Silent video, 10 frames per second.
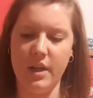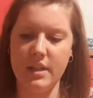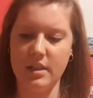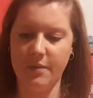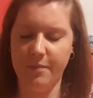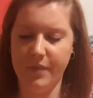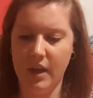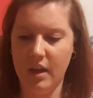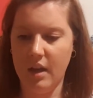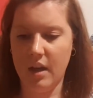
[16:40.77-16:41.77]
on it.
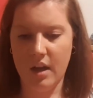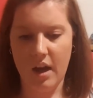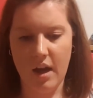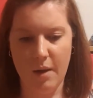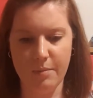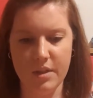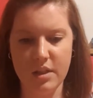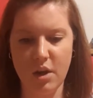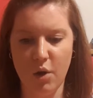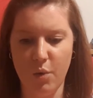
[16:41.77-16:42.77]
Um,
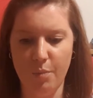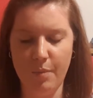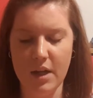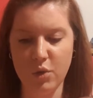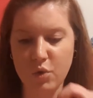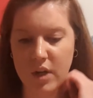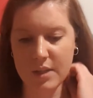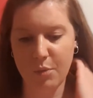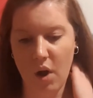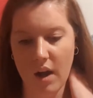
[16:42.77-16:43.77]
so, magical
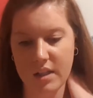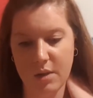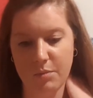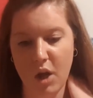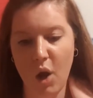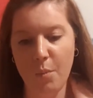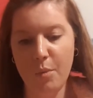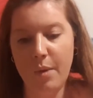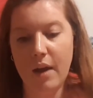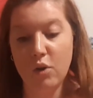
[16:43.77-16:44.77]
transport items,
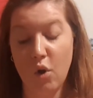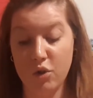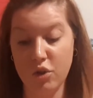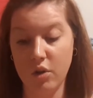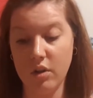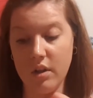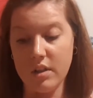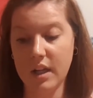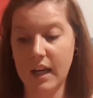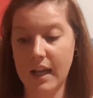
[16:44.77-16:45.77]
homeward bound hot
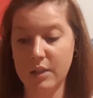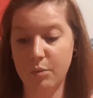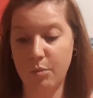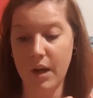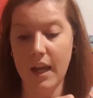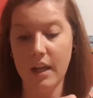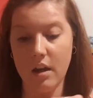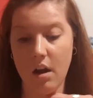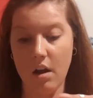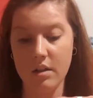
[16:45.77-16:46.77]
chocolate, collectible playing
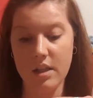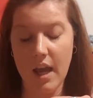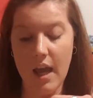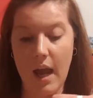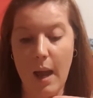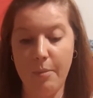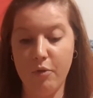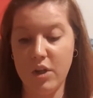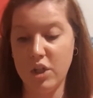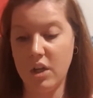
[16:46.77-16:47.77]
cards,
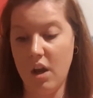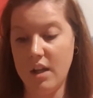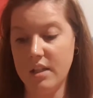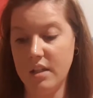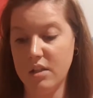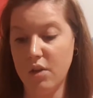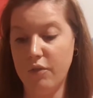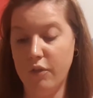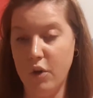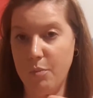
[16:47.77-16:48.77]
apparition license,
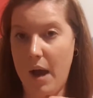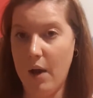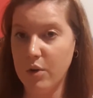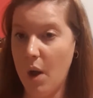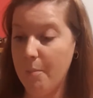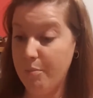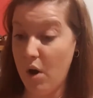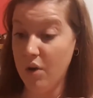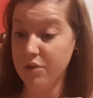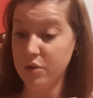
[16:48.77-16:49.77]
Floo powder,
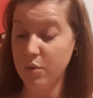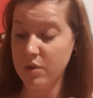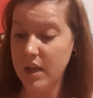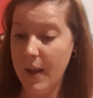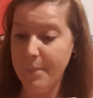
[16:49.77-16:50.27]
bath salts,